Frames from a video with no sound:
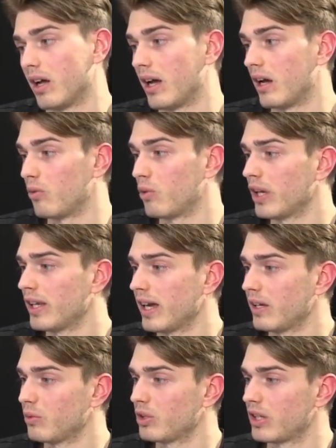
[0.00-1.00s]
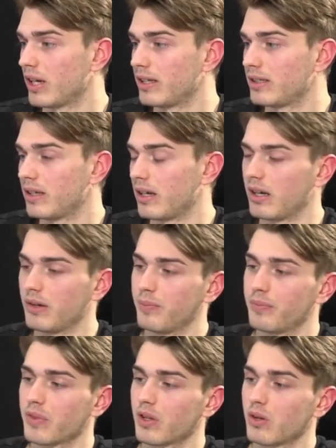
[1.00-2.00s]
One line which has
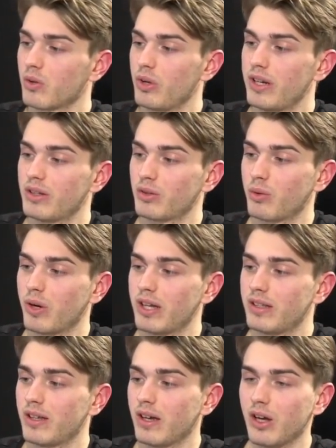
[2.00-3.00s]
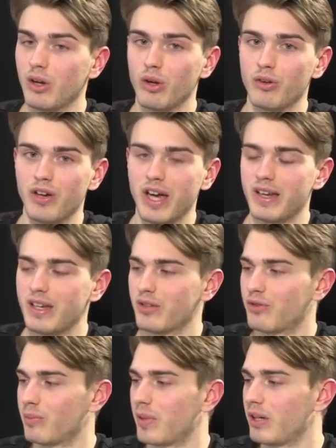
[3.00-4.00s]
created quite a lot of headache
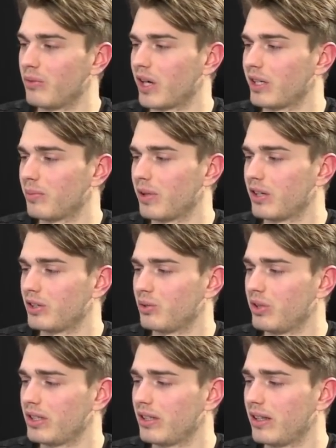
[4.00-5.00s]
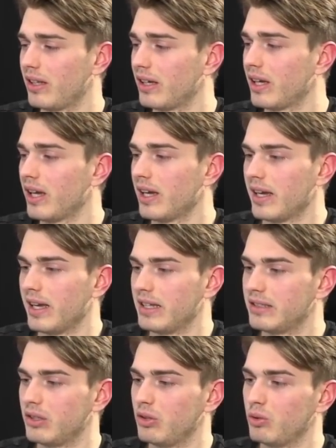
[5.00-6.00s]
for many white players recently
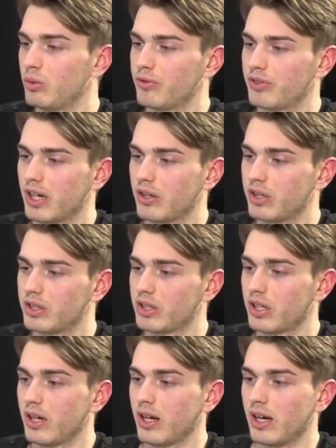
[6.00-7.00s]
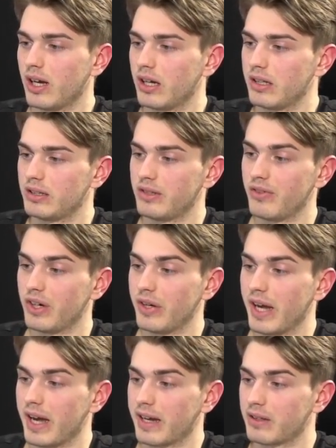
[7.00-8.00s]
is the Dubov Tarash. It's a
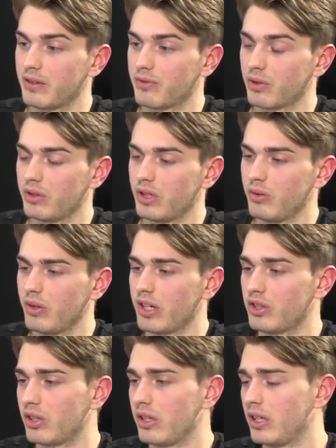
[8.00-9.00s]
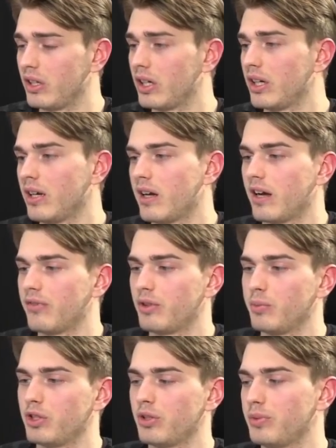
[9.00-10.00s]
very active continuation here after
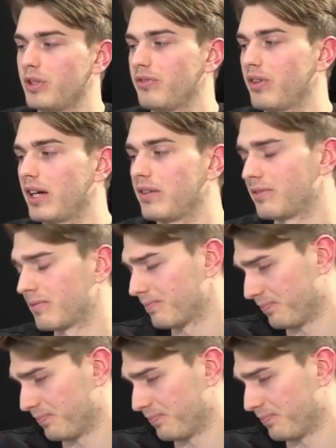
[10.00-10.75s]
bishop c5.